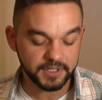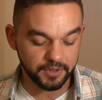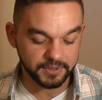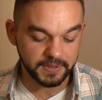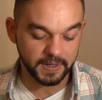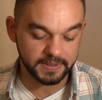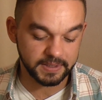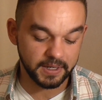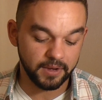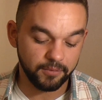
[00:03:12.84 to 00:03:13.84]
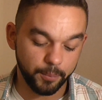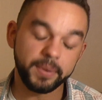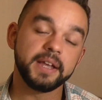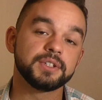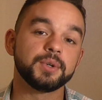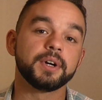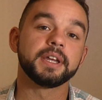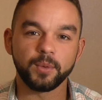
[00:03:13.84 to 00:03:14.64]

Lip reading: Z06 for peak torque.